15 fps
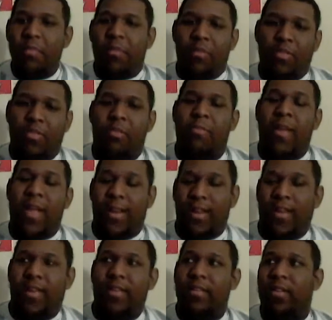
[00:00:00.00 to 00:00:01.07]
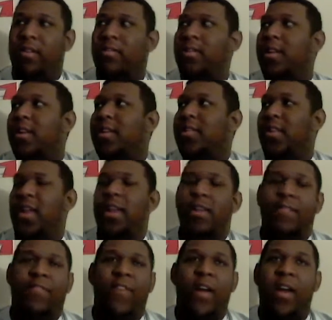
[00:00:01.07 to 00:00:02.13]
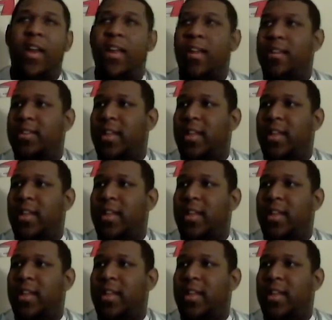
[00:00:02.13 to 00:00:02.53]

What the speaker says: Post traumatic, seeing the fighting,